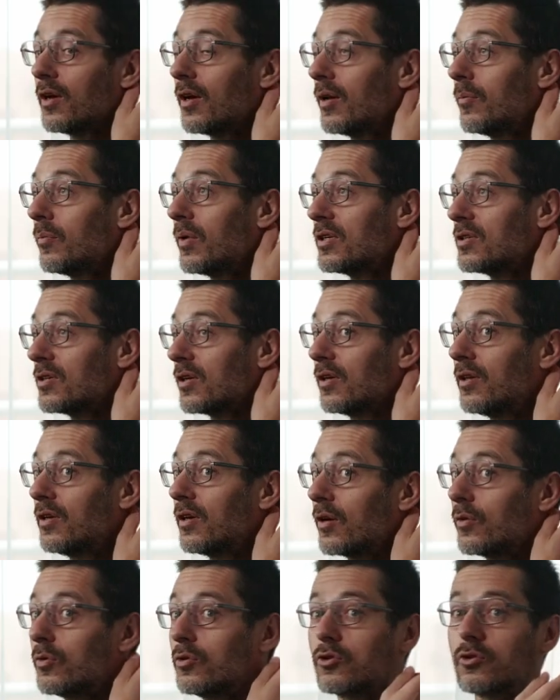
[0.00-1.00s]
And
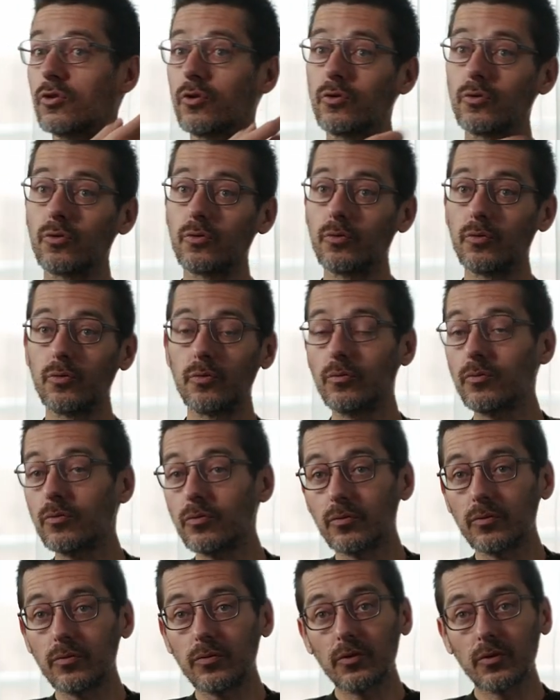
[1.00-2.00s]
basically, I could show you
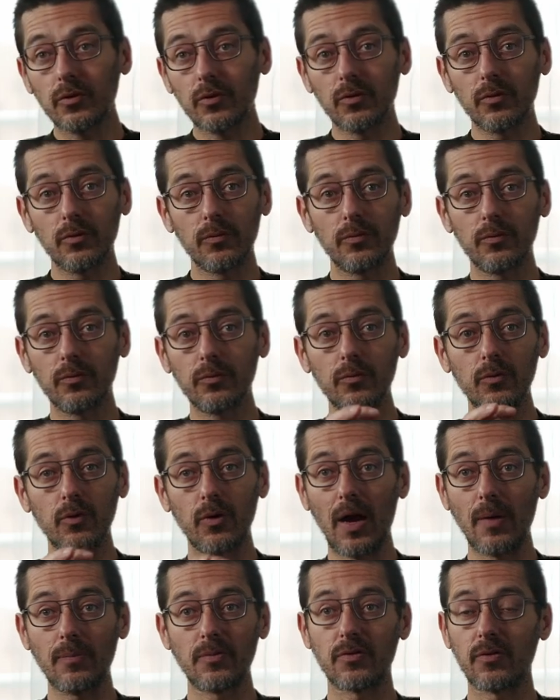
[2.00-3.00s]

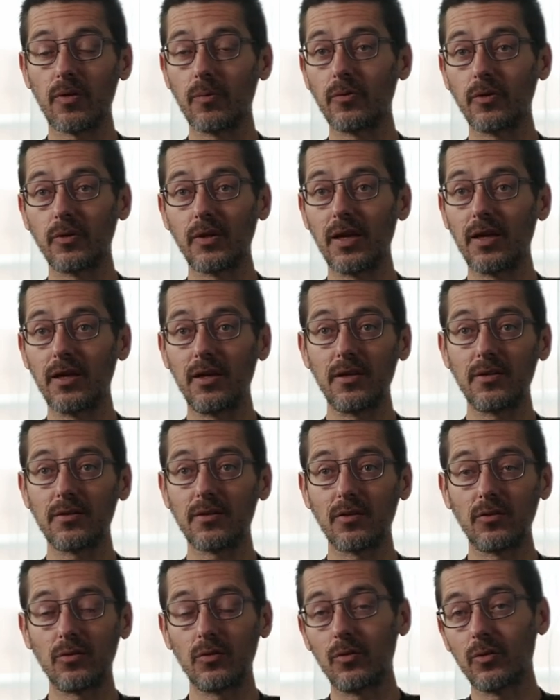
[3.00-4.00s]
grabs from the dailies,
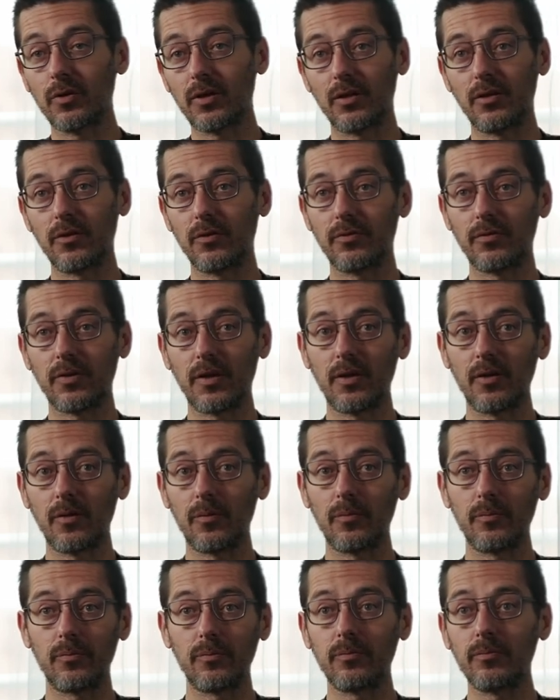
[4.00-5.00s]
and you look at the
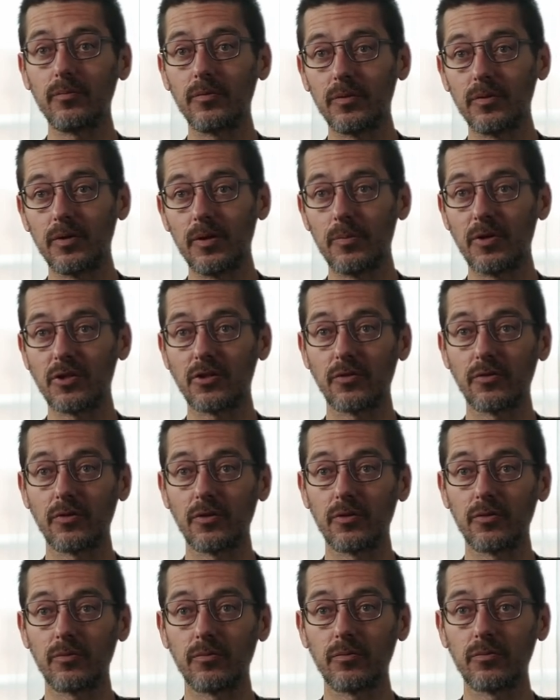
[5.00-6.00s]
final image of
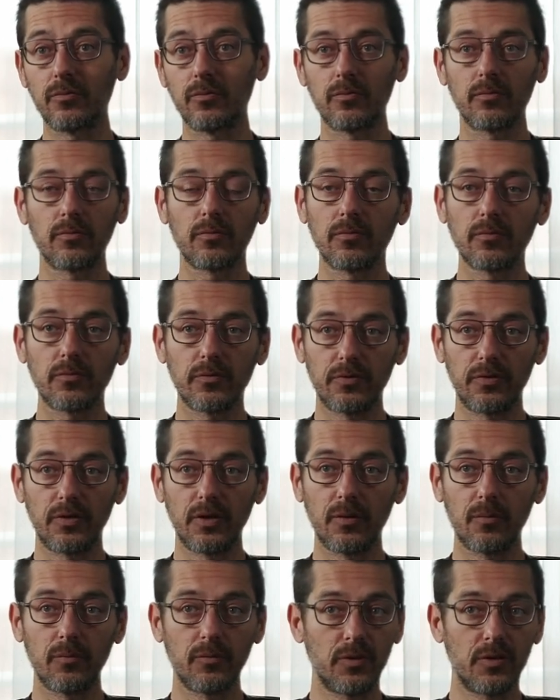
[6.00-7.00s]
the
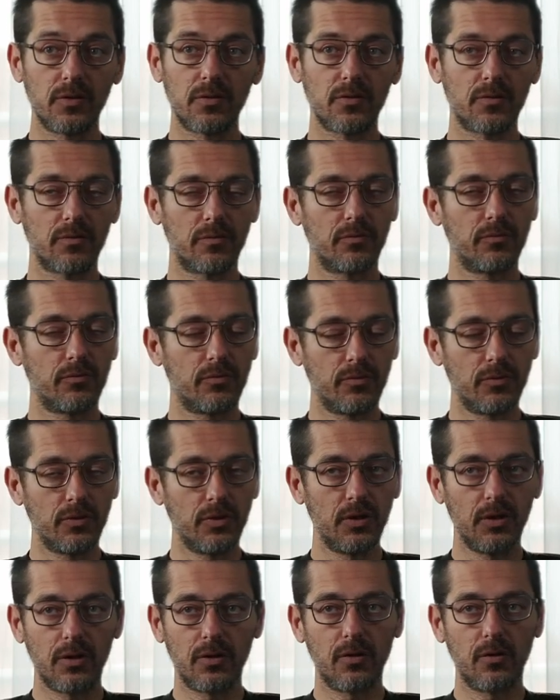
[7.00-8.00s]
film. It's
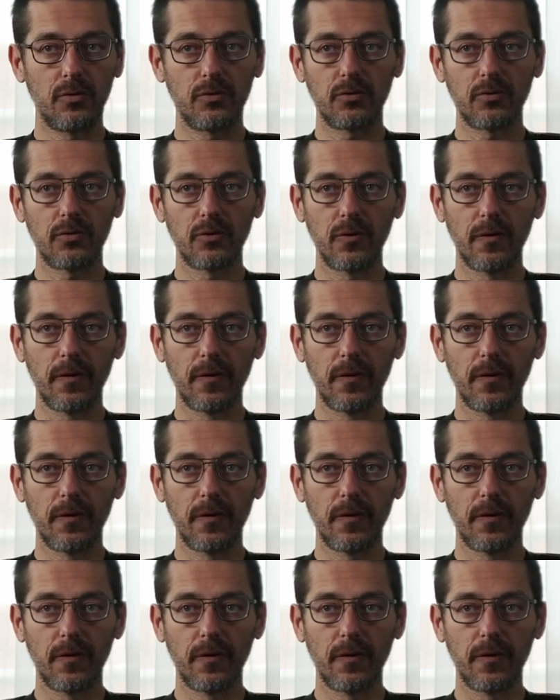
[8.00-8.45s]
really close.